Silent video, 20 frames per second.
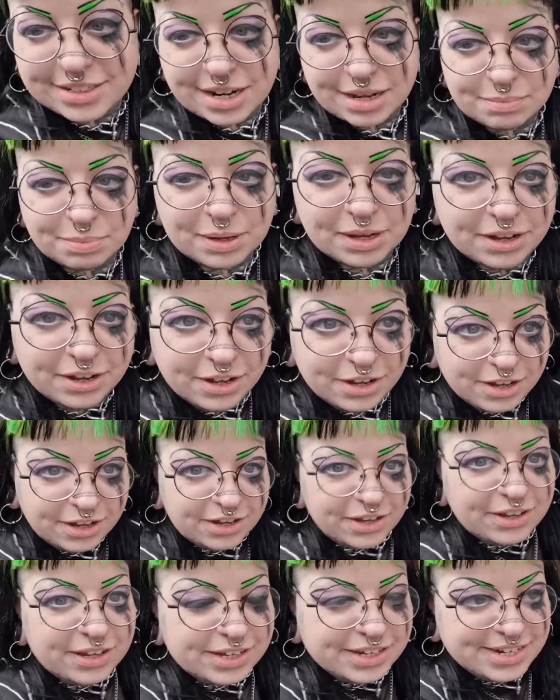up
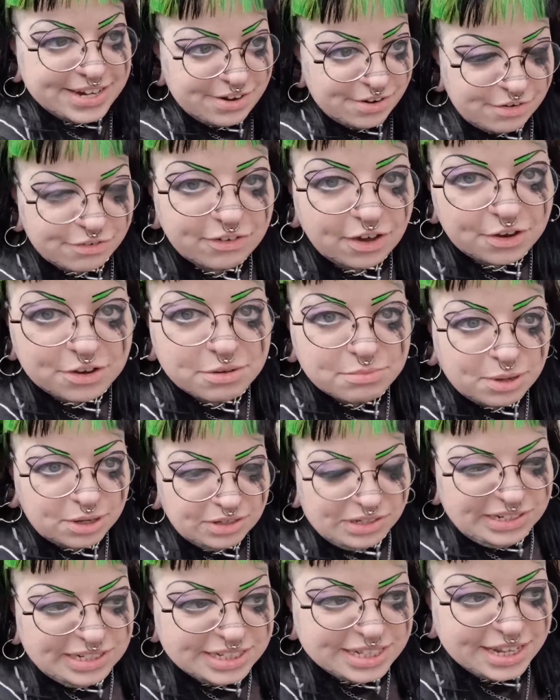near a phone
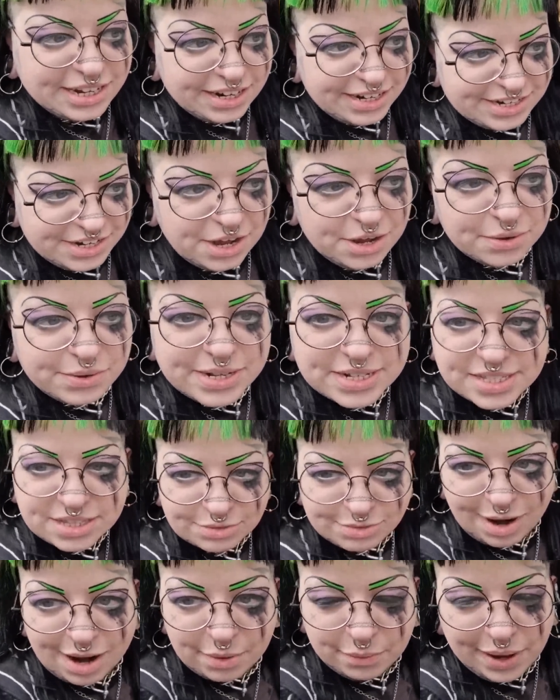box that I know is the
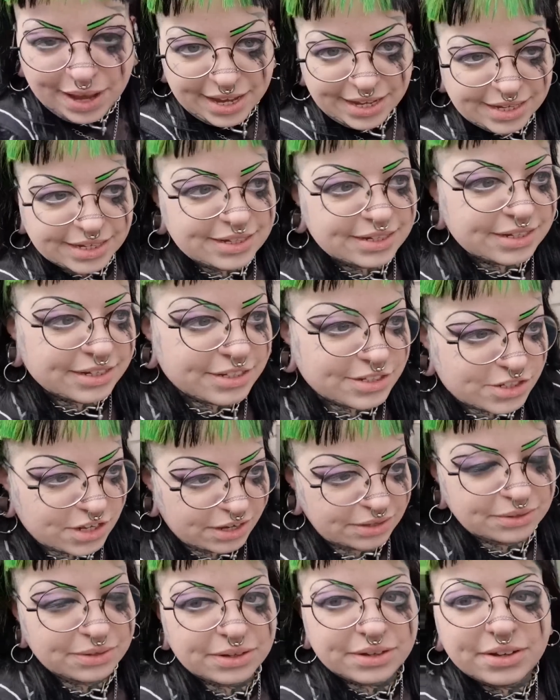right way.
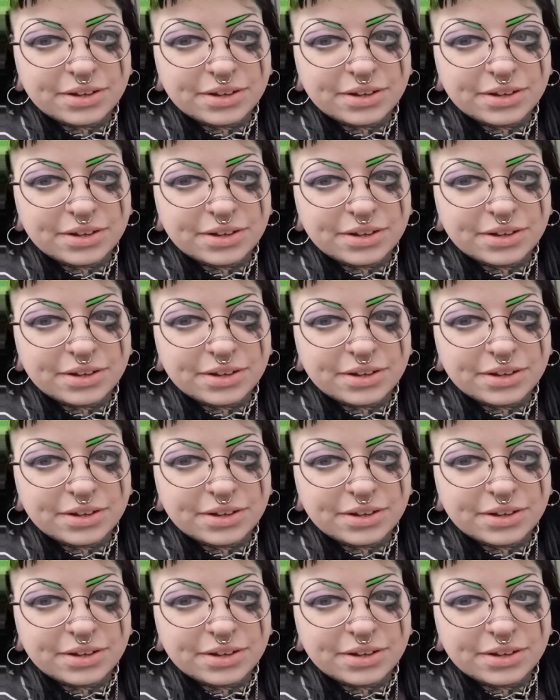So